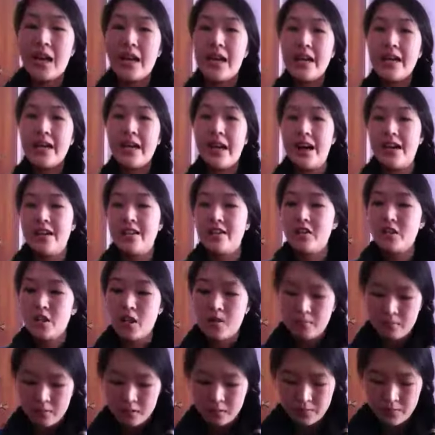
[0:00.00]
Hey guys, so
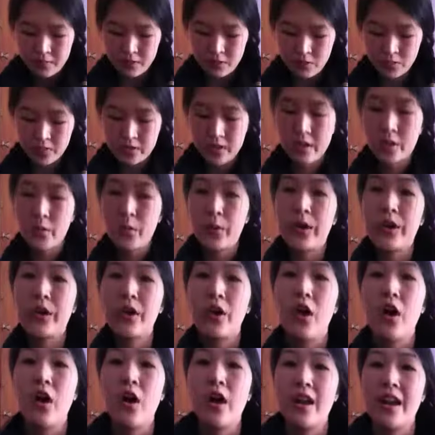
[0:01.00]
I'm gonna be doing a quick
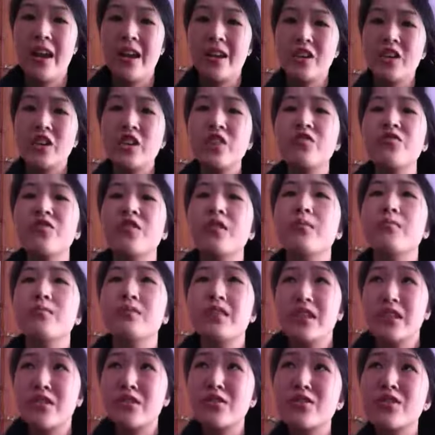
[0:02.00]
haul and I actually filmed
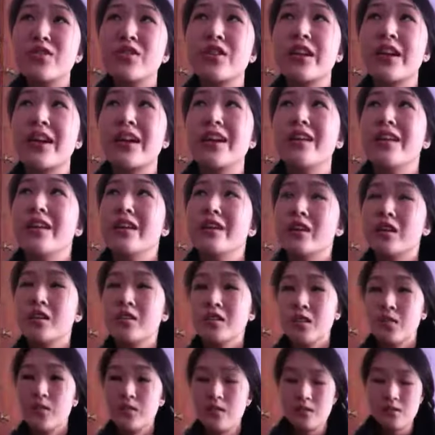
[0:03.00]
yesterday, like,
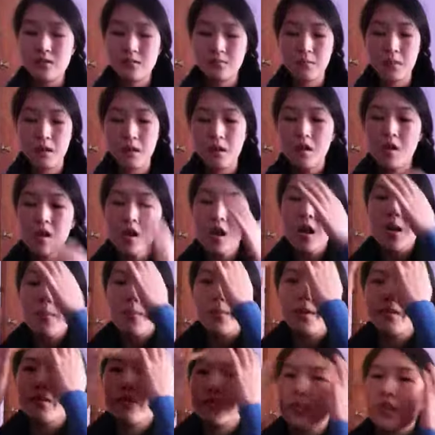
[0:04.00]
because I went to the mall,
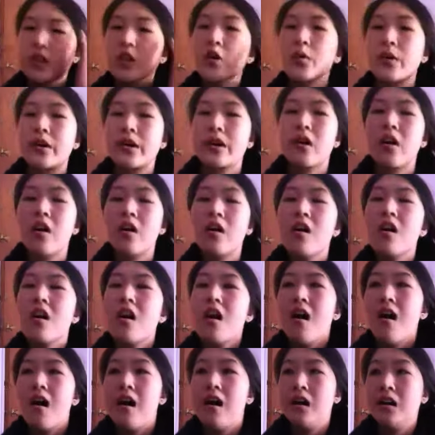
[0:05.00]
but it was like a quick haul.
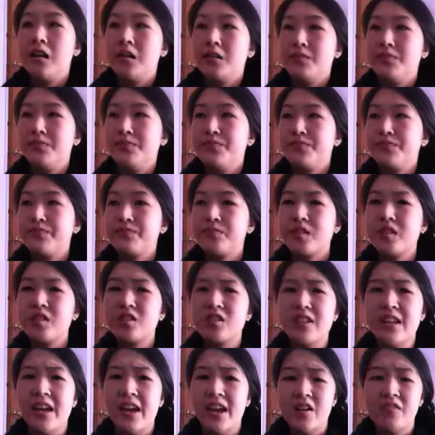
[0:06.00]

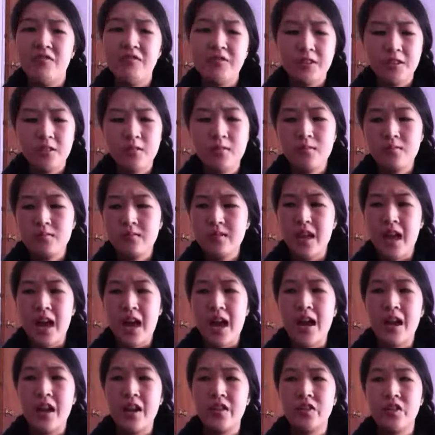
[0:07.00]
So yeah, I filmed
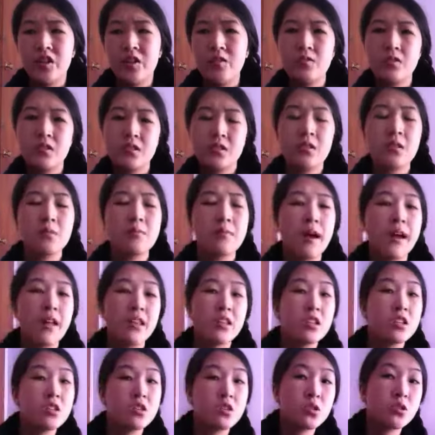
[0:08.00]
and I thought I was gonna combine
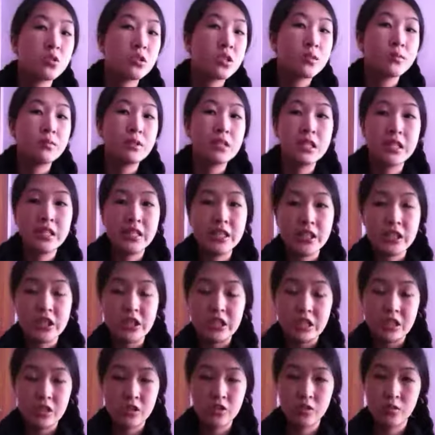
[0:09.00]
these two clips together
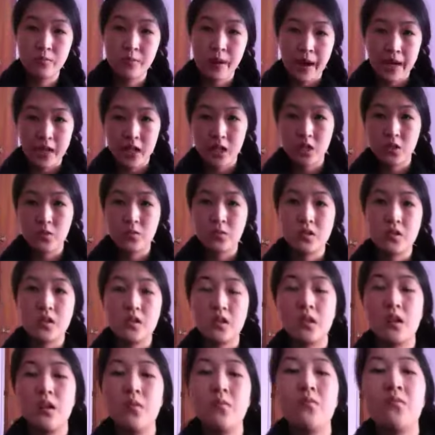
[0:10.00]
because I knew a package was
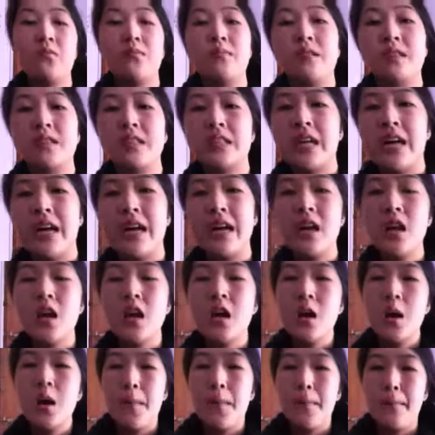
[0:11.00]
gonna come for me today,
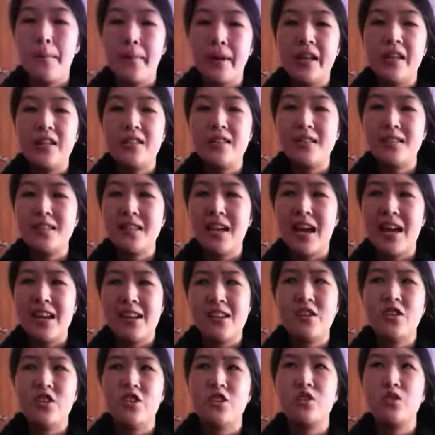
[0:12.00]
but I
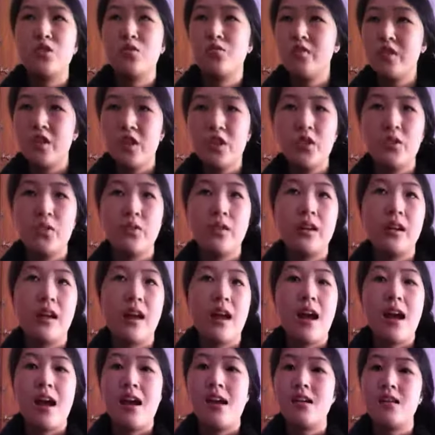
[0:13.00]
decided just to redo it
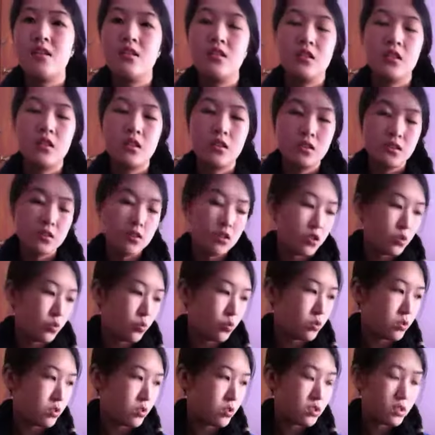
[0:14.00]
and do
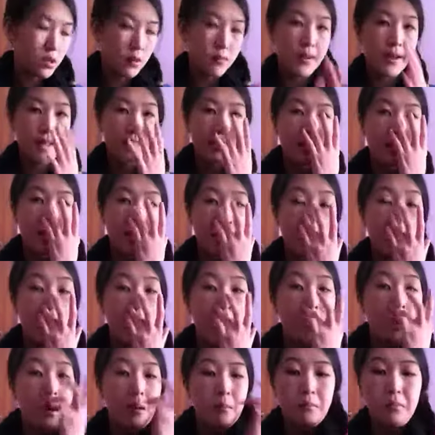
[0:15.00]
combine together.
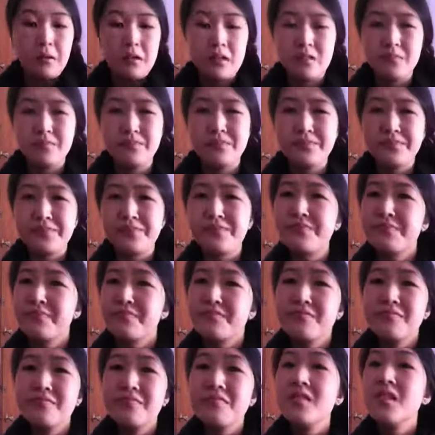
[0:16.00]
But I'm
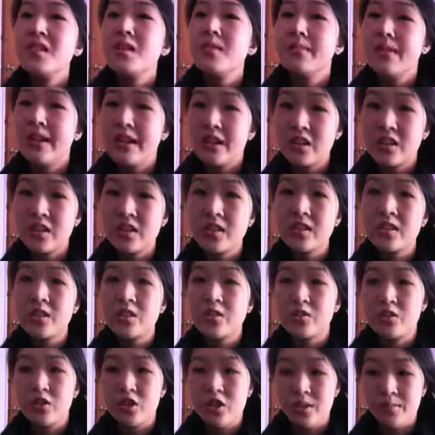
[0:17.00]
actually gonna
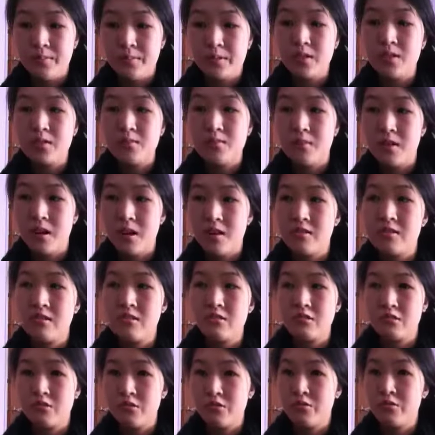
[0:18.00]
go shopping
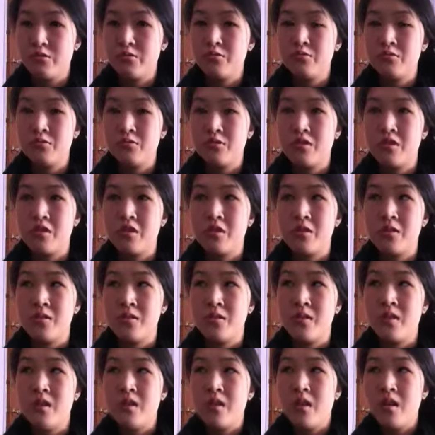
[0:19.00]
tomorrow too,
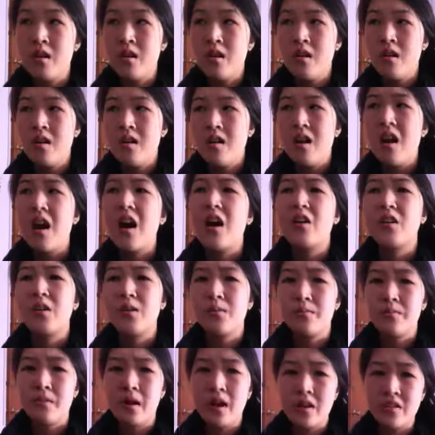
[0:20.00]
so I'll
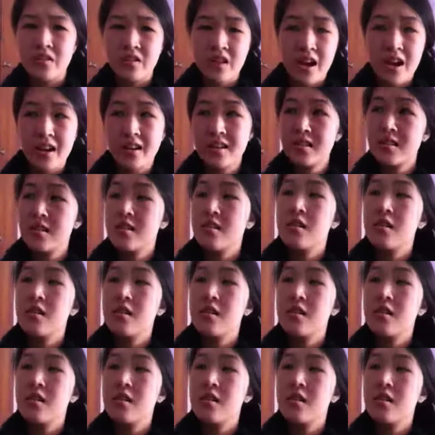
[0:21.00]
combine that.